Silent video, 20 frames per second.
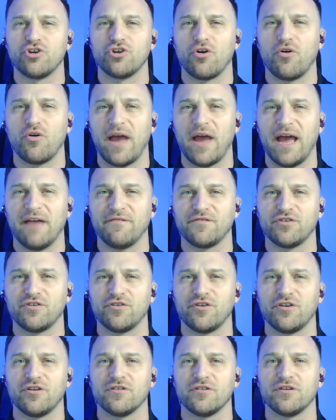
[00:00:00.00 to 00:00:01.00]
So
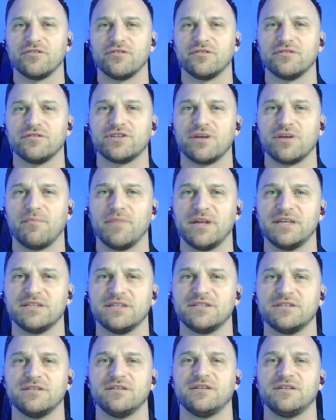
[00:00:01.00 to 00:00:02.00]
after
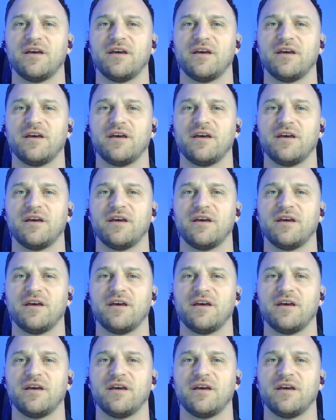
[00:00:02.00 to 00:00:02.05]
somebody's